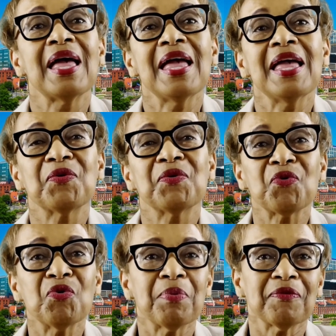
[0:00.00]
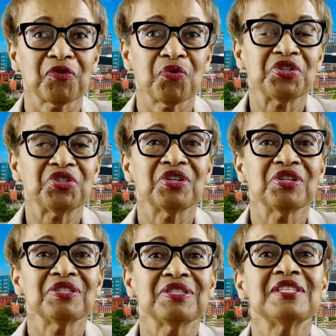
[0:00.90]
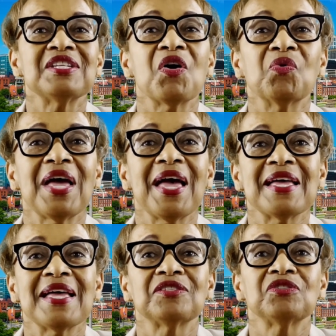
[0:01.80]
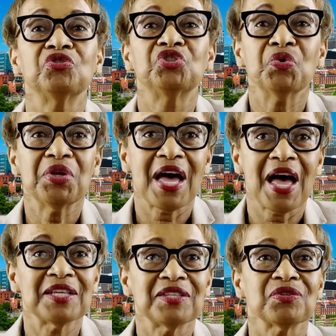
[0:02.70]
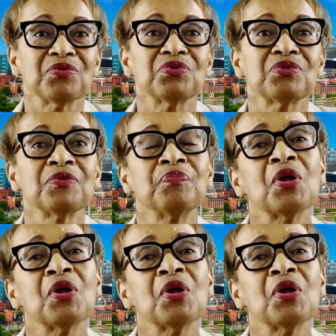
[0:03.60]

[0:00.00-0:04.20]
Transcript: A group of Christians known as Judaizers